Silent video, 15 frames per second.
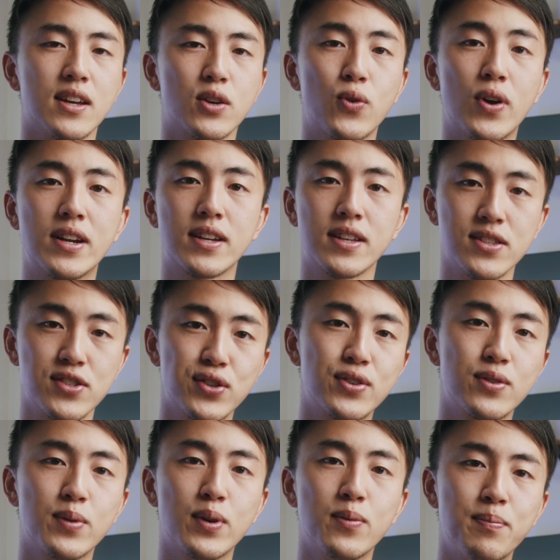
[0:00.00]
quite a
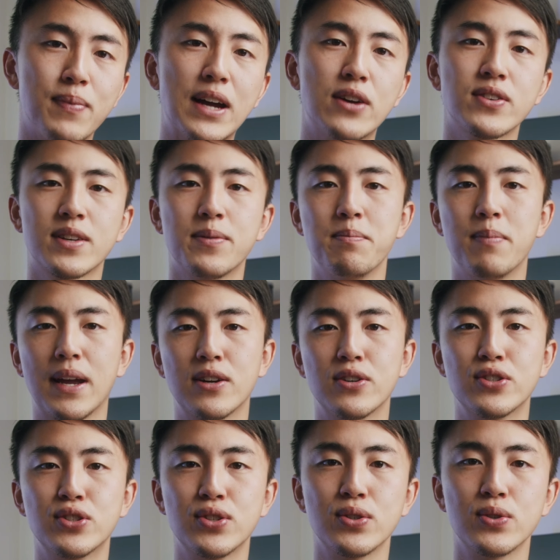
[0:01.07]
considerable amount
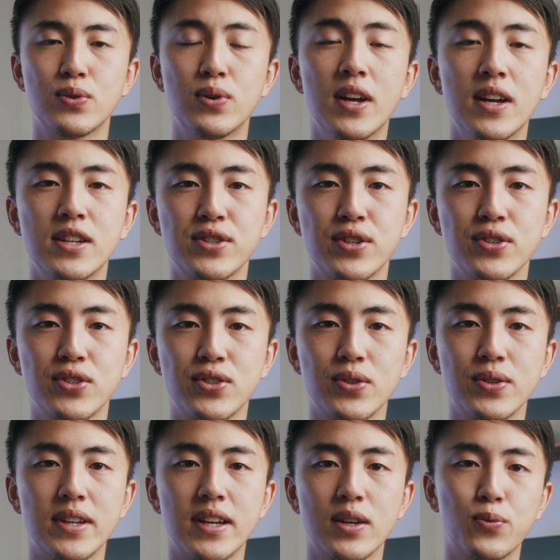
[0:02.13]
compared to just
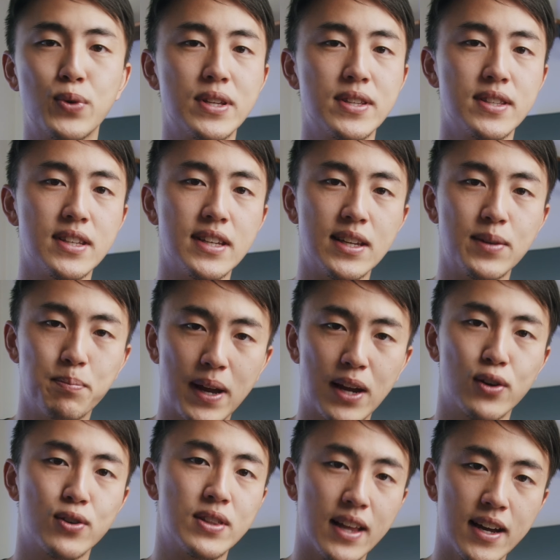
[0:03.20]
shooting with the
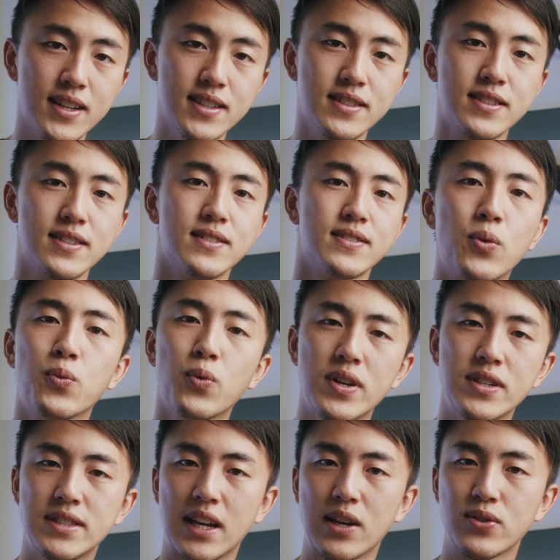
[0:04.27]
bare light.
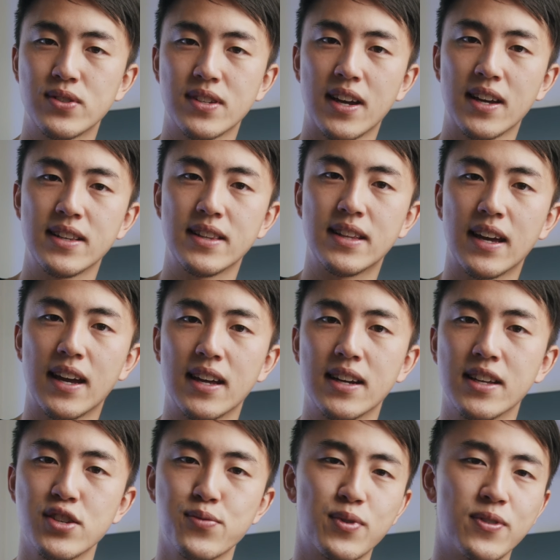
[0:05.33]
One downside that
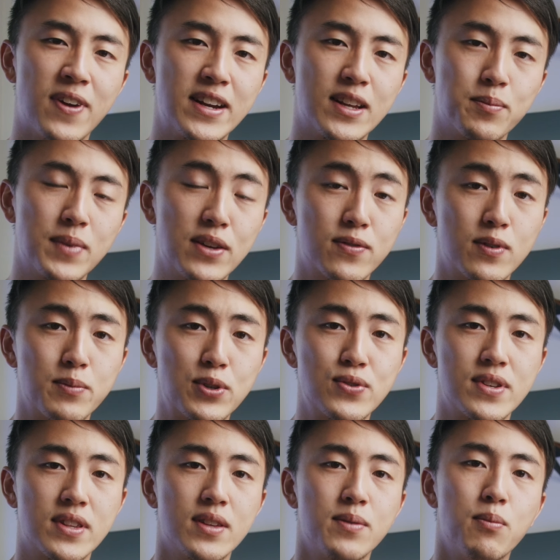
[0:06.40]
is preventing me from
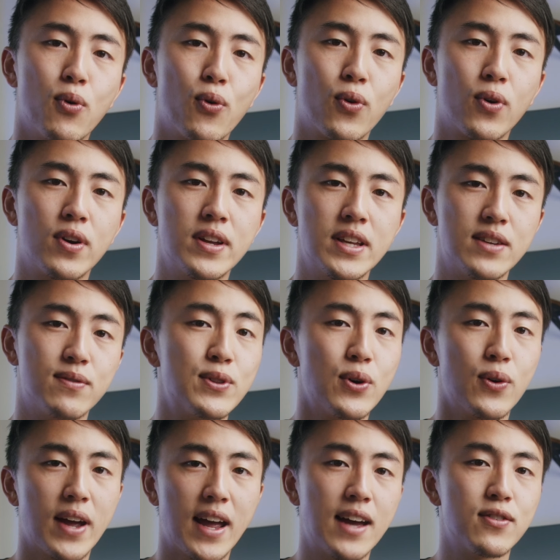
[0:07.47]
using them more, even
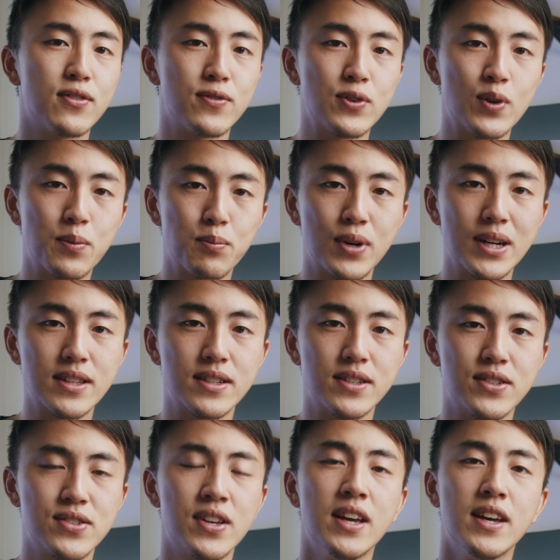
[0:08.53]
though I have a few
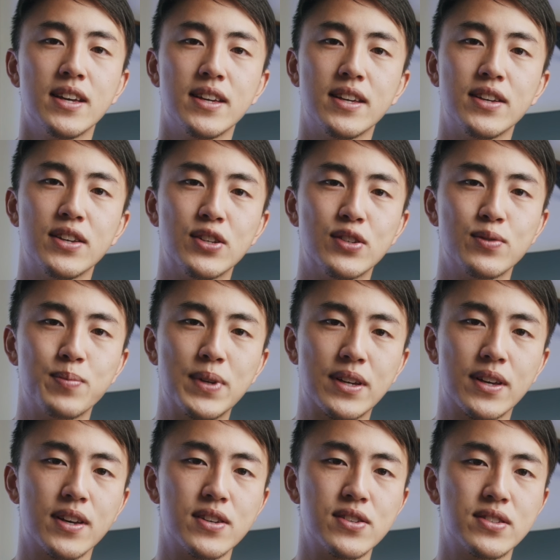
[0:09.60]
umbrellas, is
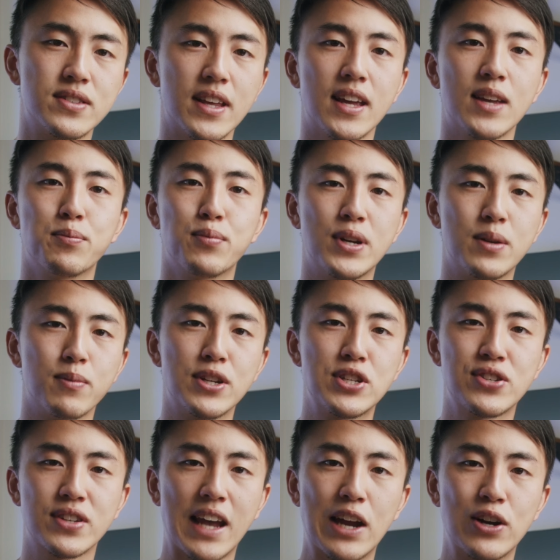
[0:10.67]
because they pretty much
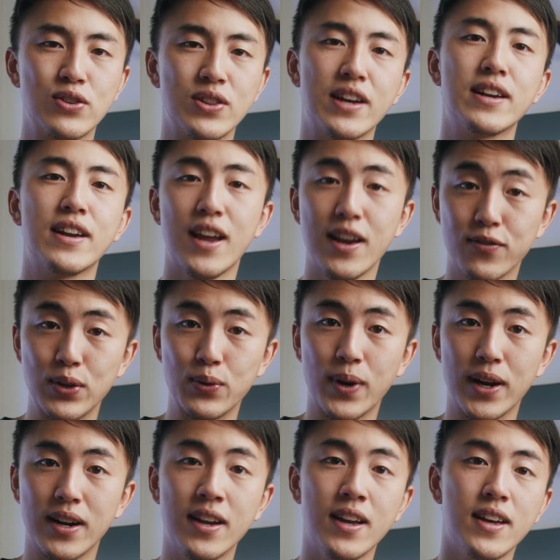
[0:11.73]
scatter light everywhere